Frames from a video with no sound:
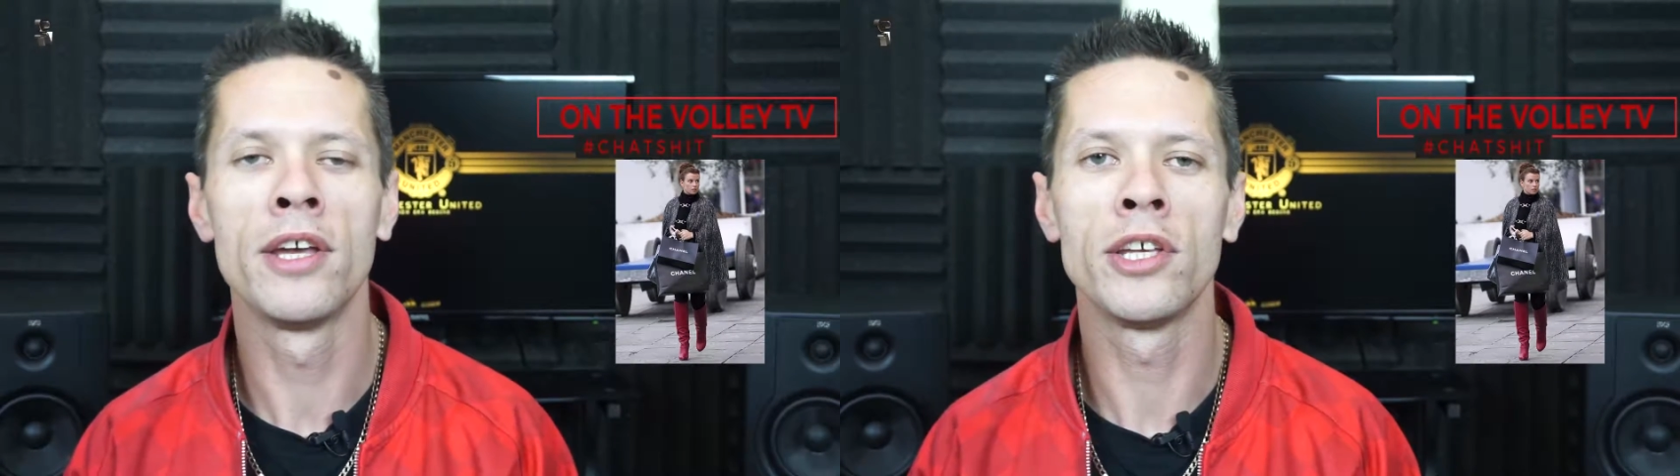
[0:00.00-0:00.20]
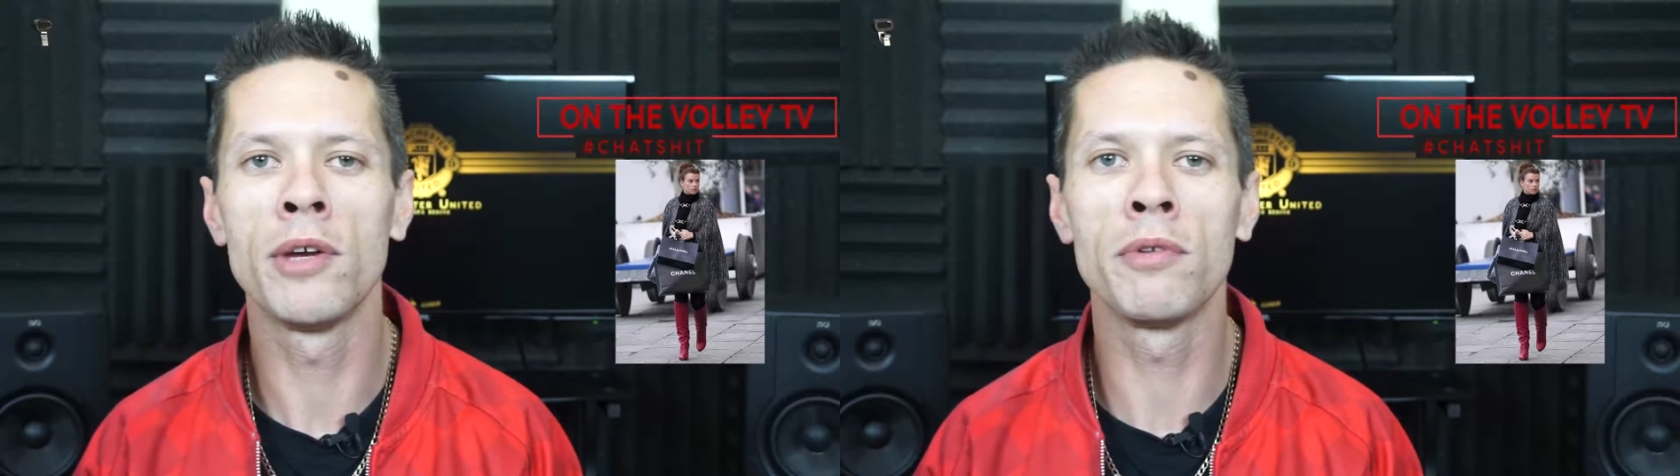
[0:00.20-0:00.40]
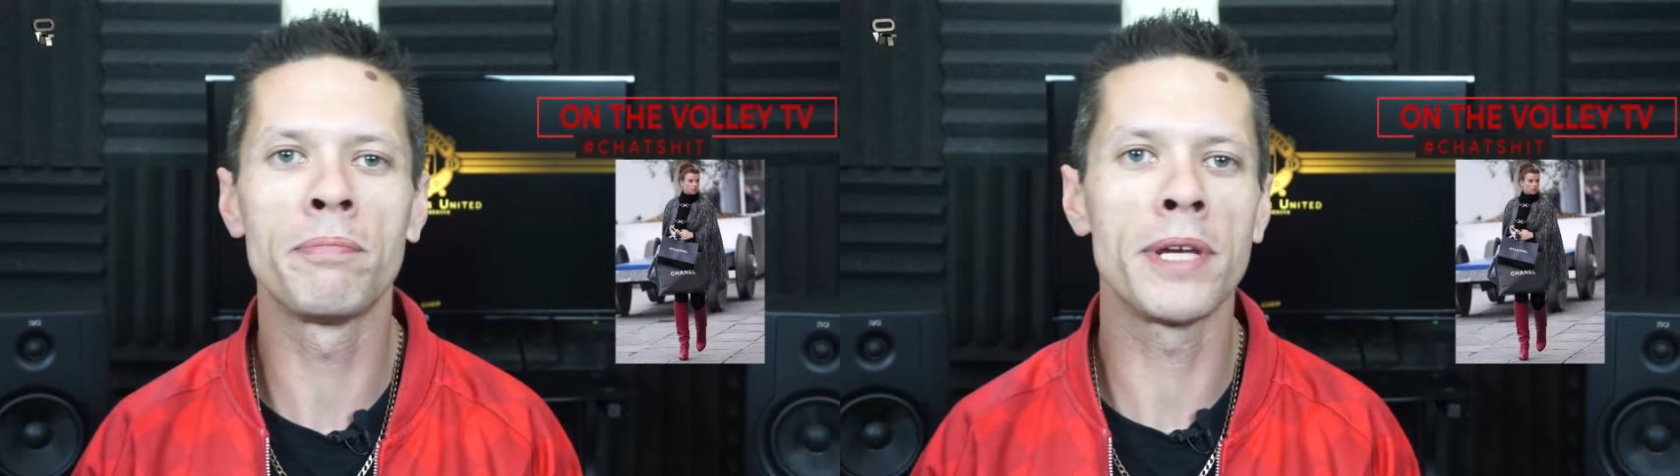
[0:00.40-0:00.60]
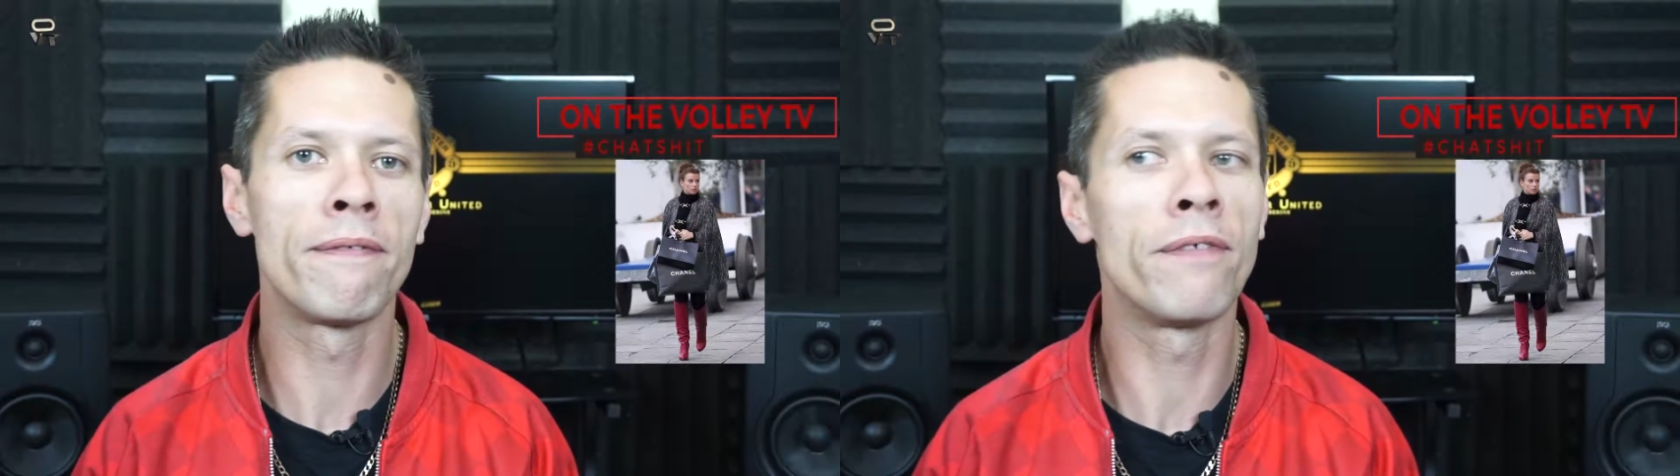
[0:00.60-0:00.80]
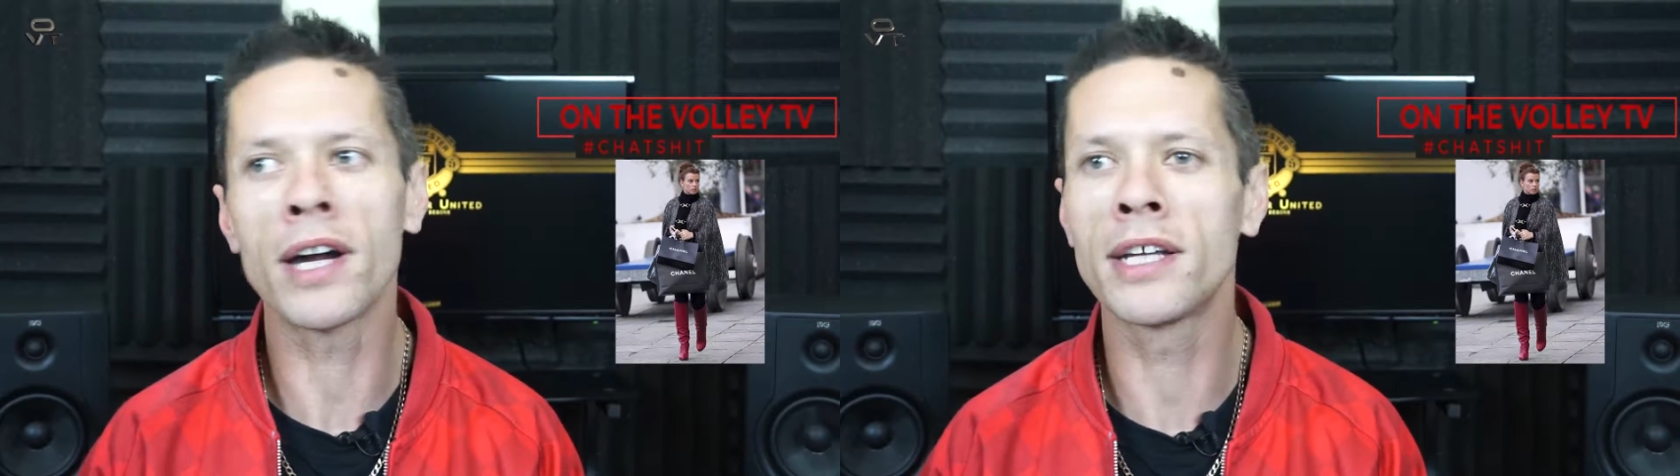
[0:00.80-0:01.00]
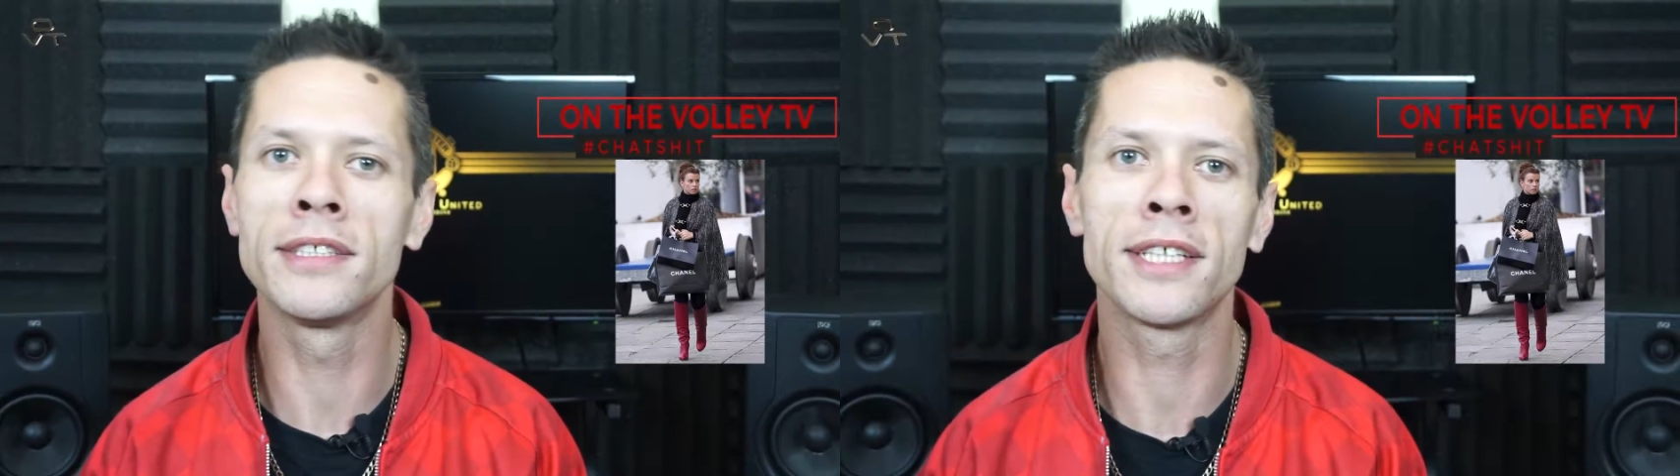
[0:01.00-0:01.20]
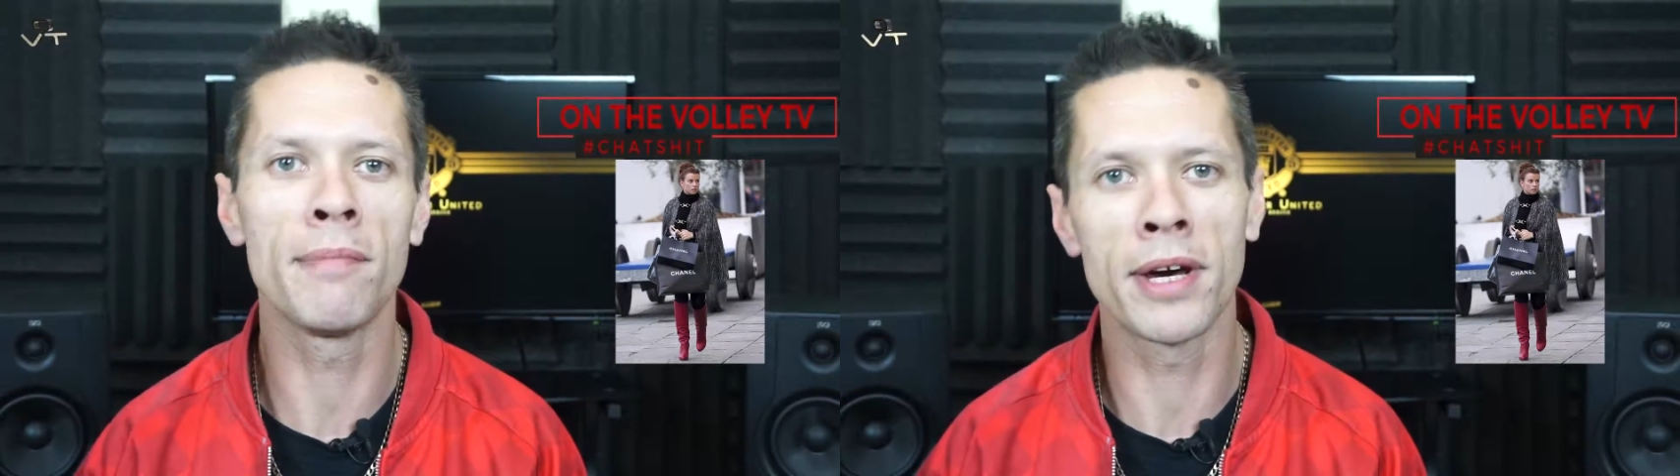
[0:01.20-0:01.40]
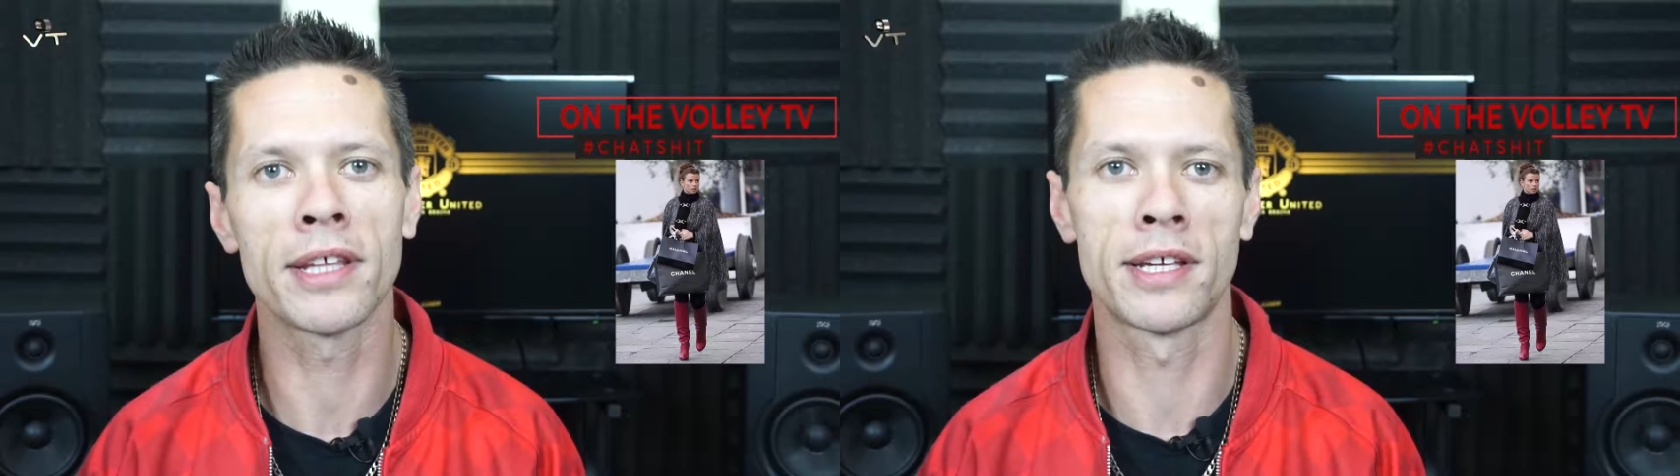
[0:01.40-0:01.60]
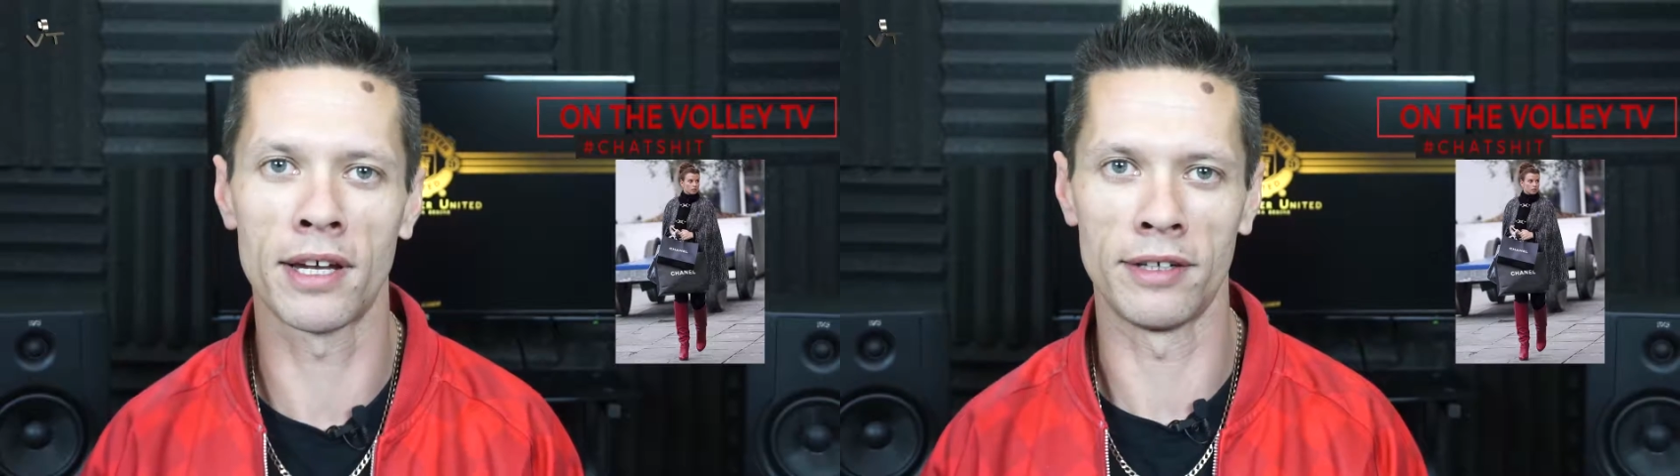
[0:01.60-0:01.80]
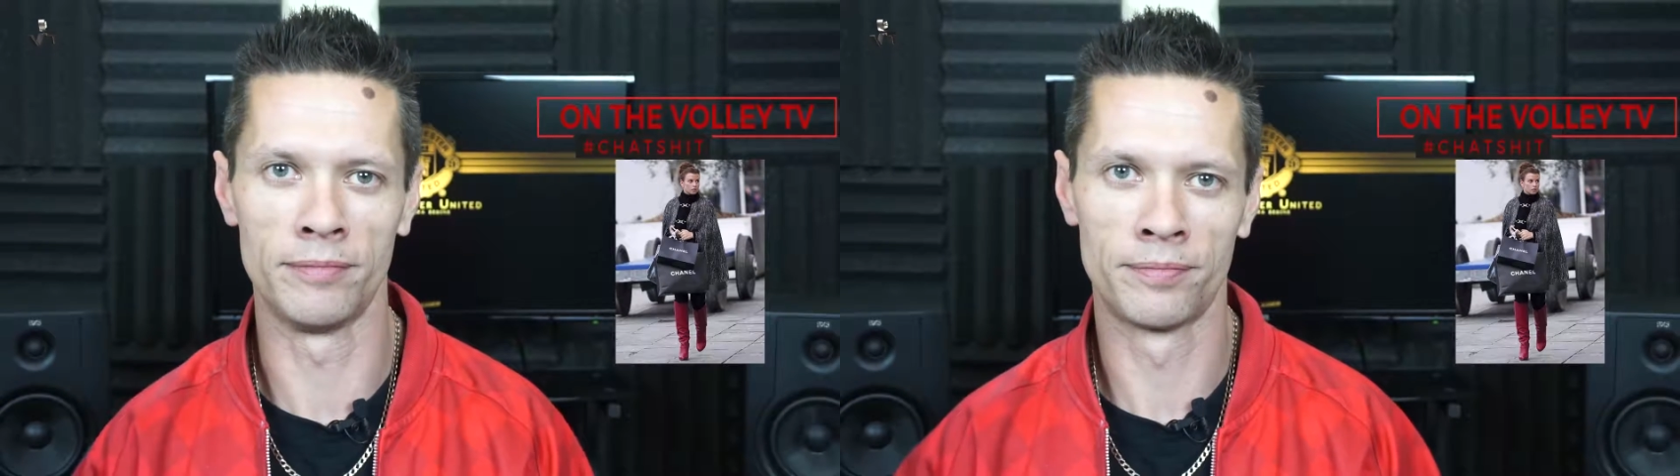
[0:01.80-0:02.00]
you would be fucking some other
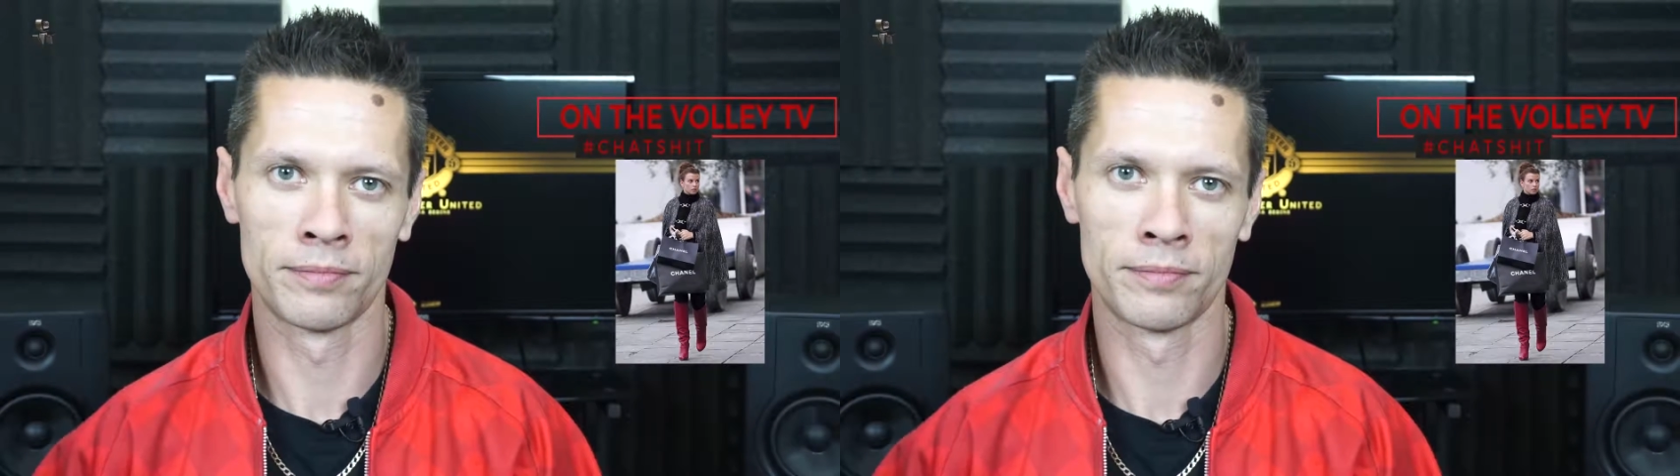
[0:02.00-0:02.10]
cunt.